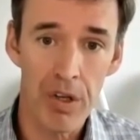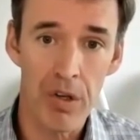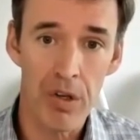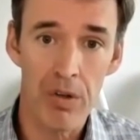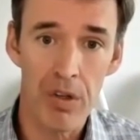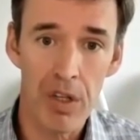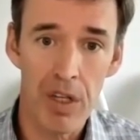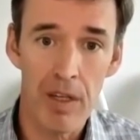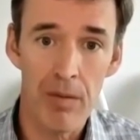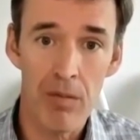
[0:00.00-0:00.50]
So
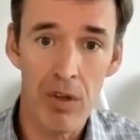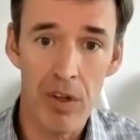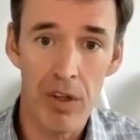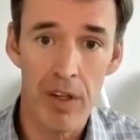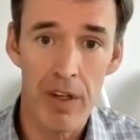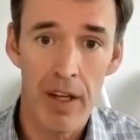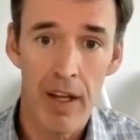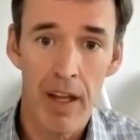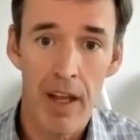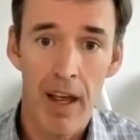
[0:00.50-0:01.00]
it seems
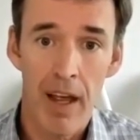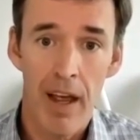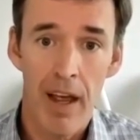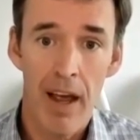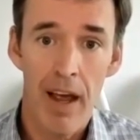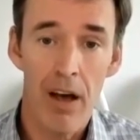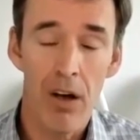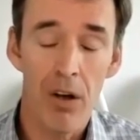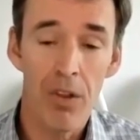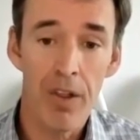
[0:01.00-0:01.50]
that
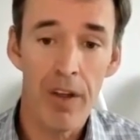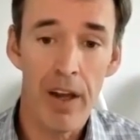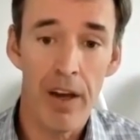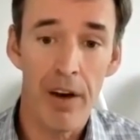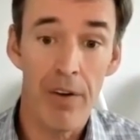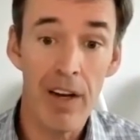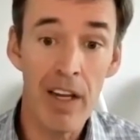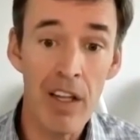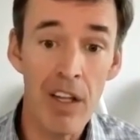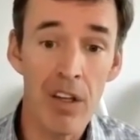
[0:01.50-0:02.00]

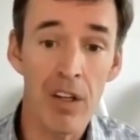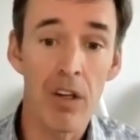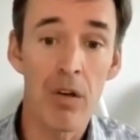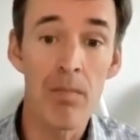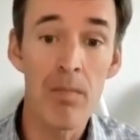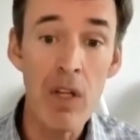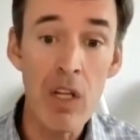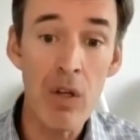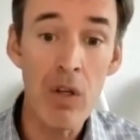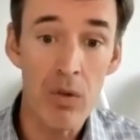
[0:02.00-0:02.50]
healthcare isn't
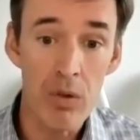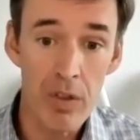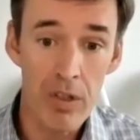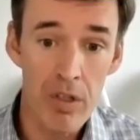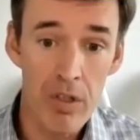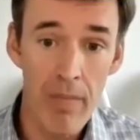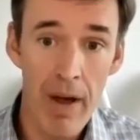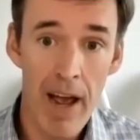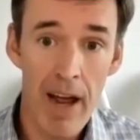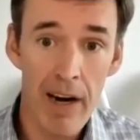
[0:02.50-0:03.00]
immune
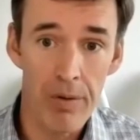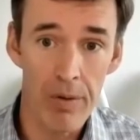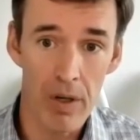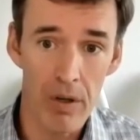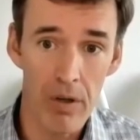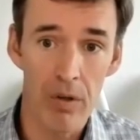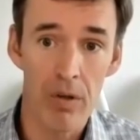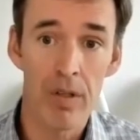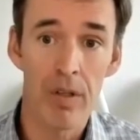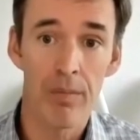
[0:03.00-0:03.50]
to
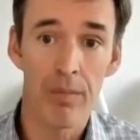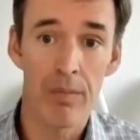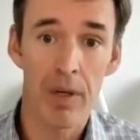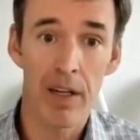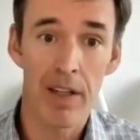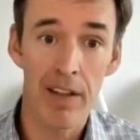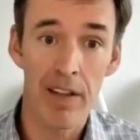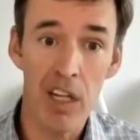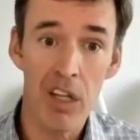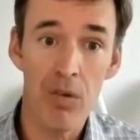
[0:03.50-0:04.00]
macro,
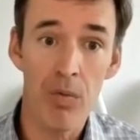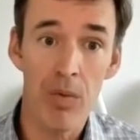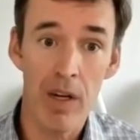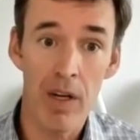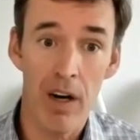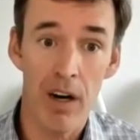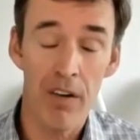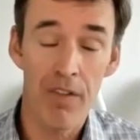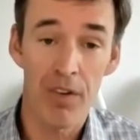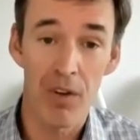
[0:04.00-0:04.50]
but at least we
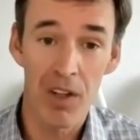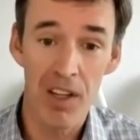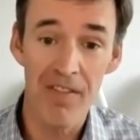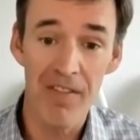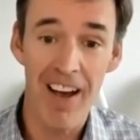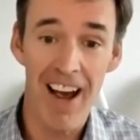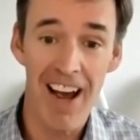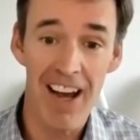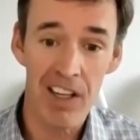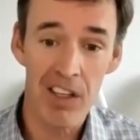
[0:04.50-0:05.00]
are fully
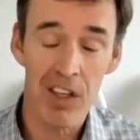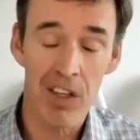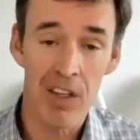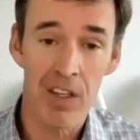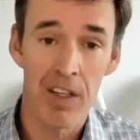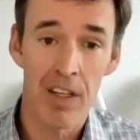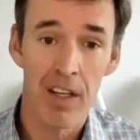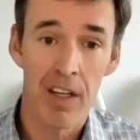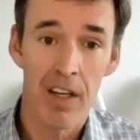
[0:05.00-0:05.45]
vaxxed,